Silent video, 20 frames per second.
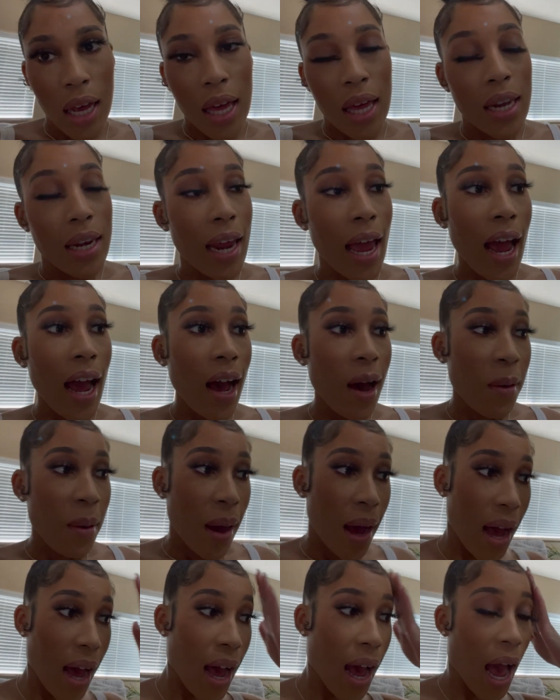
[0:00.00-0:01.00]
Now
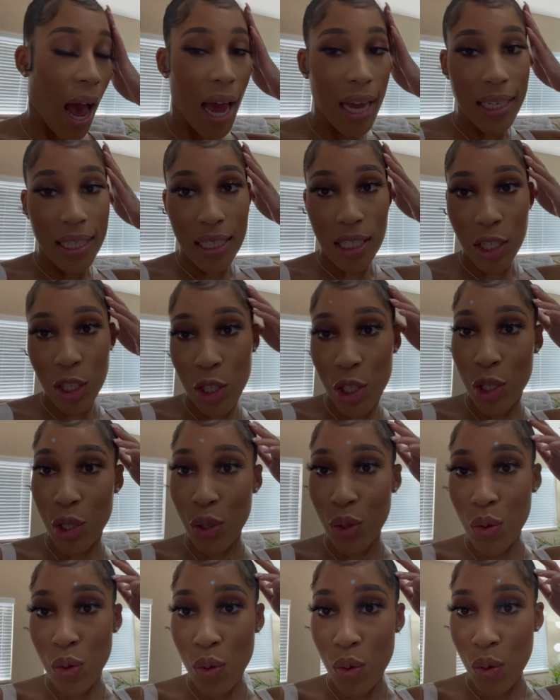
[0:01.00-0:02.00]
I need
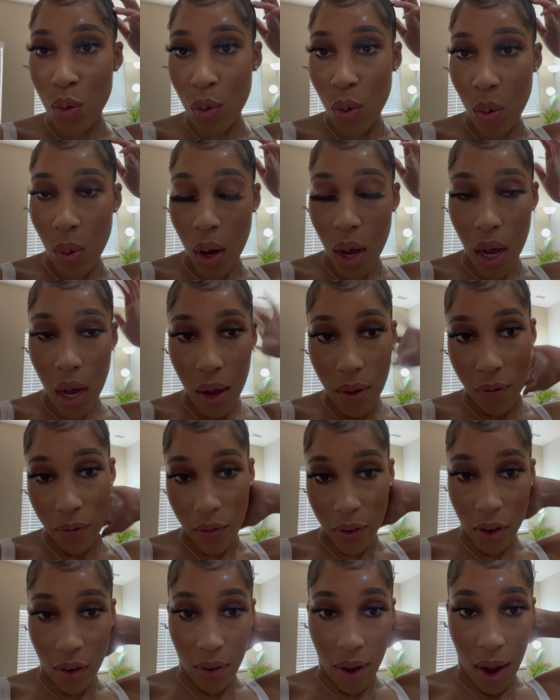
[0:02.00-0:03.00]
to uh,
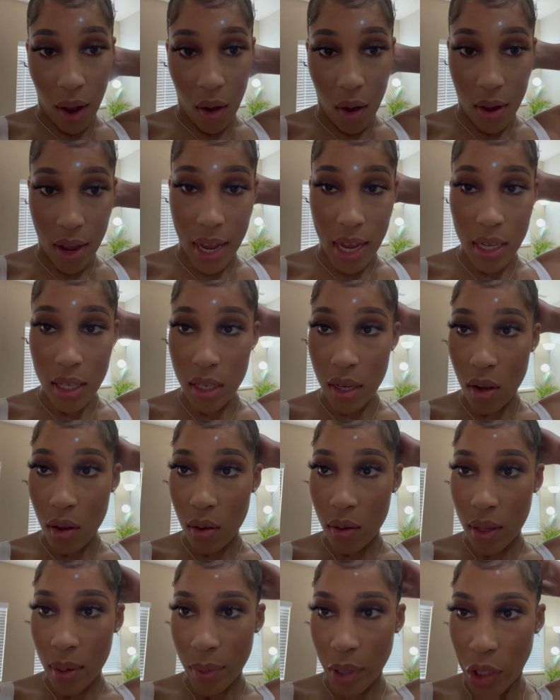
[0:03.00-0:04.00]
figure out, okay, so
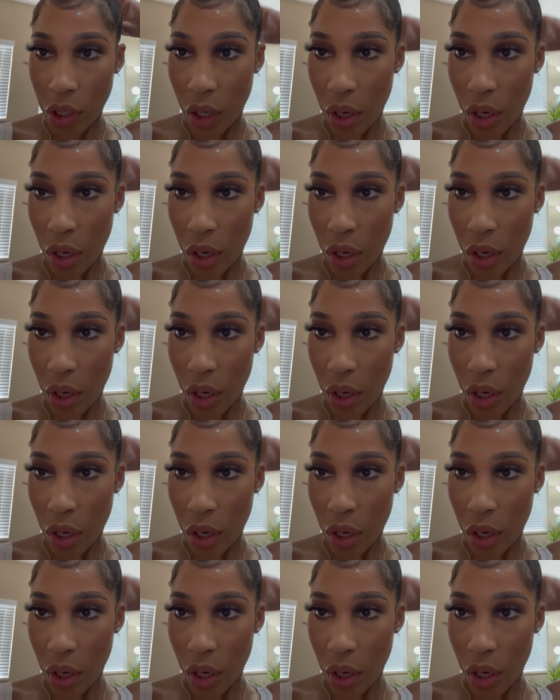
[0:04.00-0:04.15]
let me show